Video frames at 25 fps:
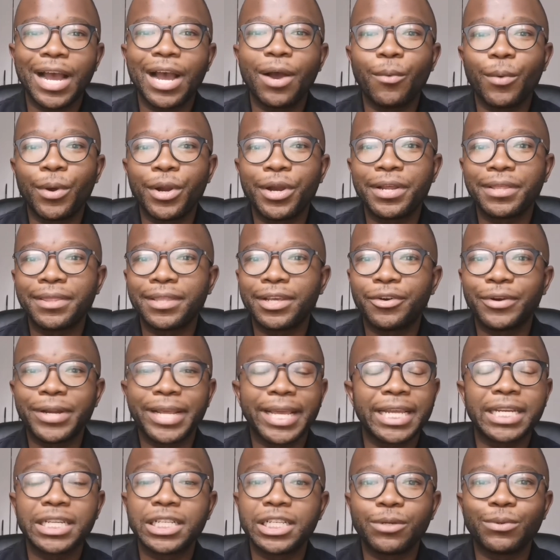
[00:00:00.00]
wearing the
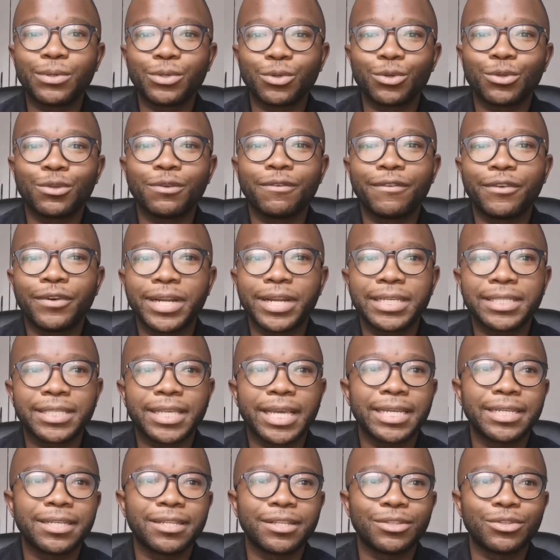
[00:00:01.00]
ring, and she was also very
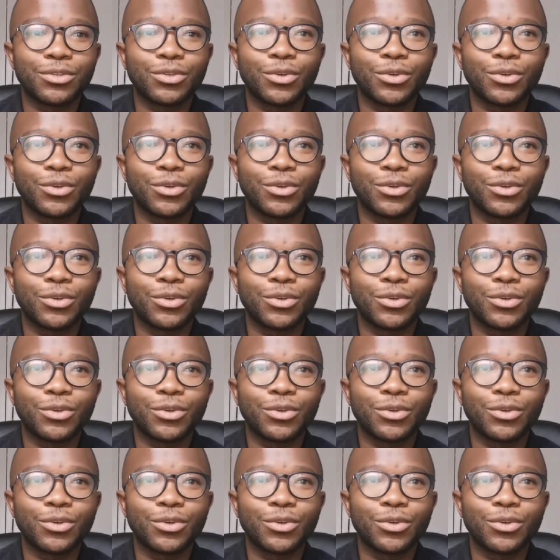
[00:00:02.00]
excited.